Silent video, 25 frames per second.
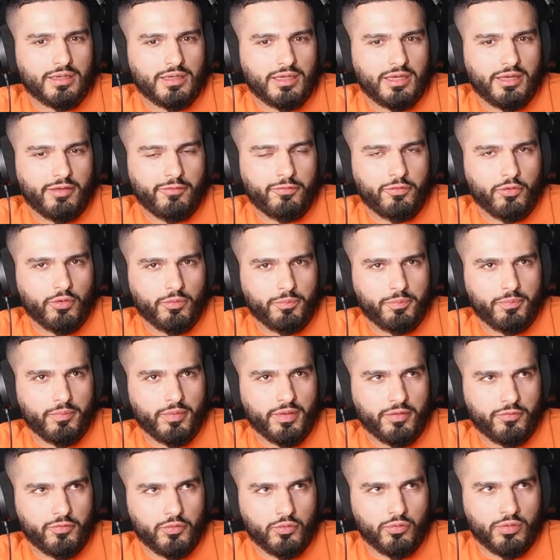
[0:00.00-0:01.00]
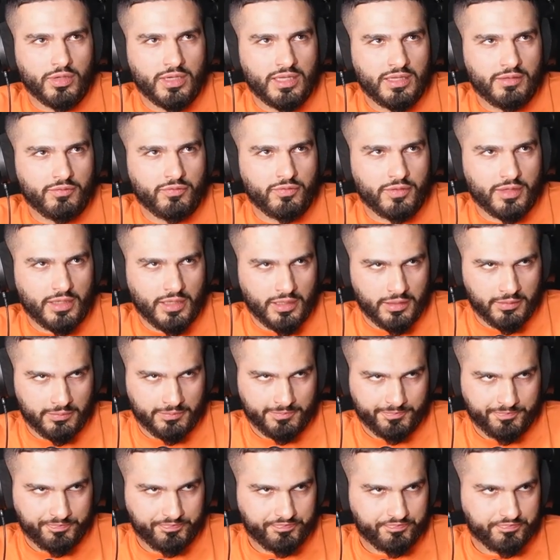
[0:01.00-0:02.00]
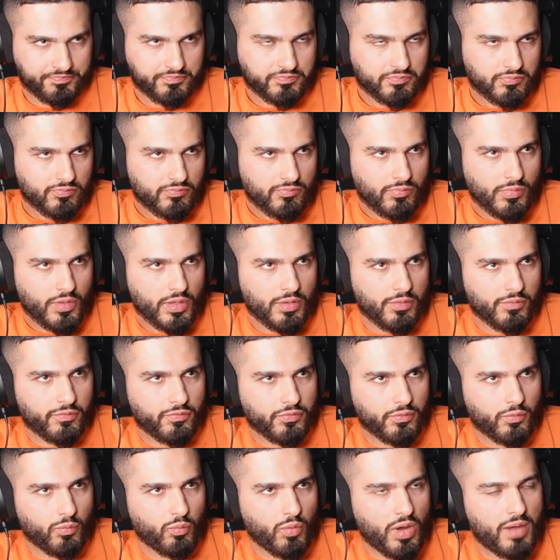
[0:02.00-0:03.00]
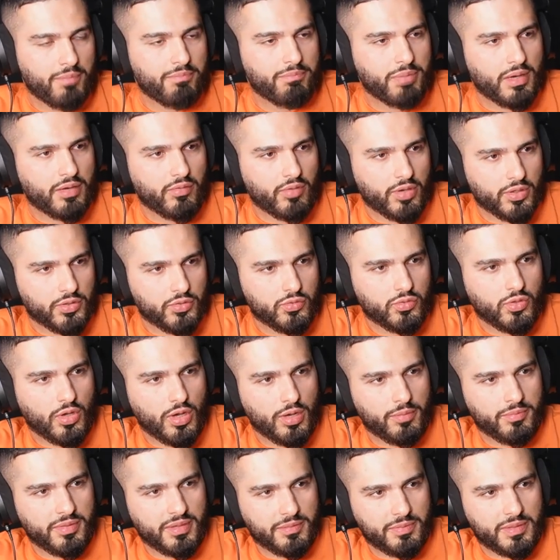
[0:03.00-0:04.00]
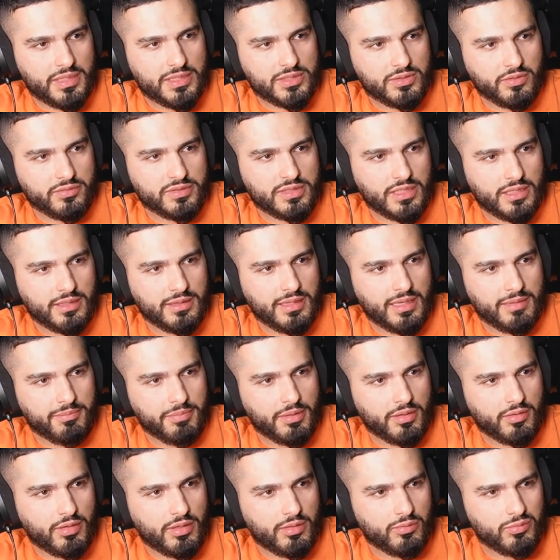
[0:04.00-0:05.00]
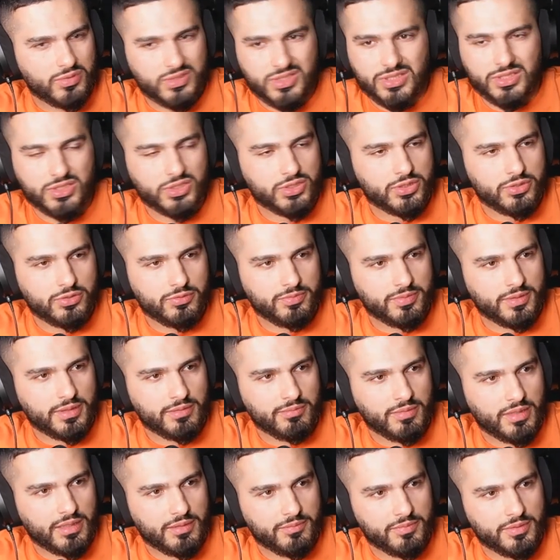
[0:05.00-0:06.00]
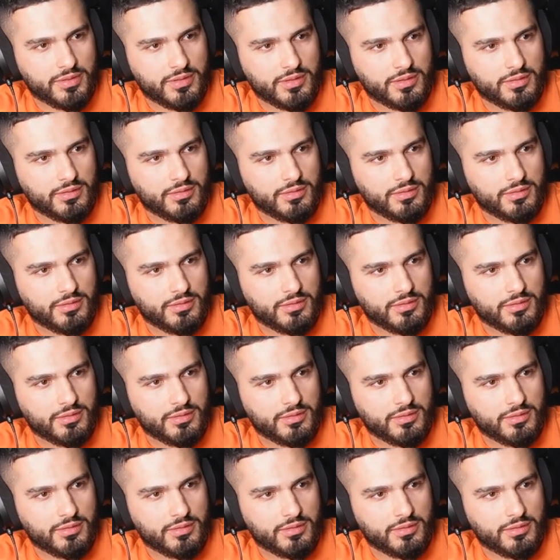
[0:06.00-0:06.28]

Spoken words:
if you live in one borough, you can't be a police officer in that borough, which is stupid in my opinion.